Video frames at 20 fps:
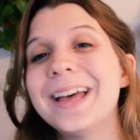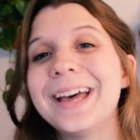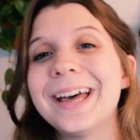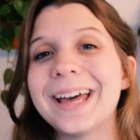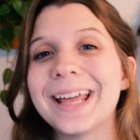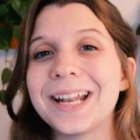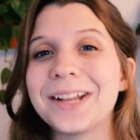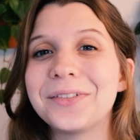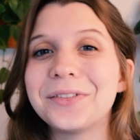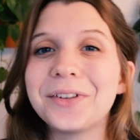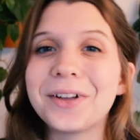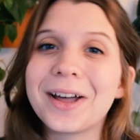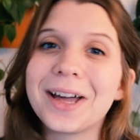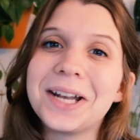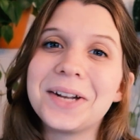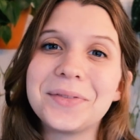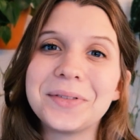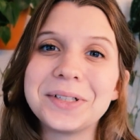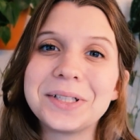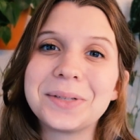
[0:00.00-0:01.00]
and I feel kind
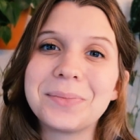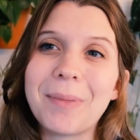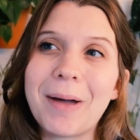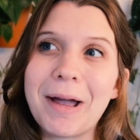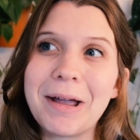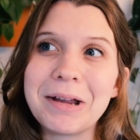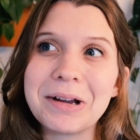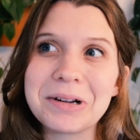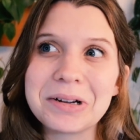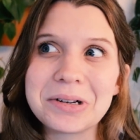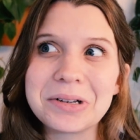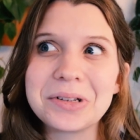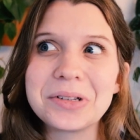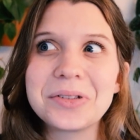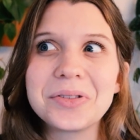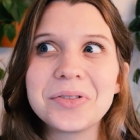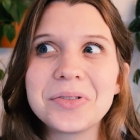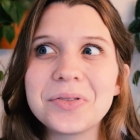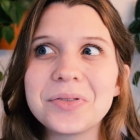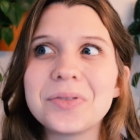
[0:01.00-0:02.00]
of inspired Inspired
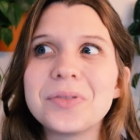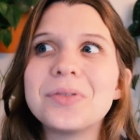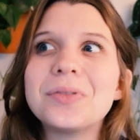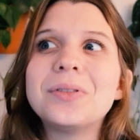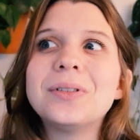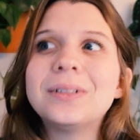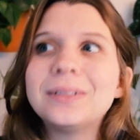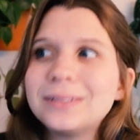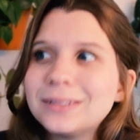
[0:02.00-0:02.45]
to,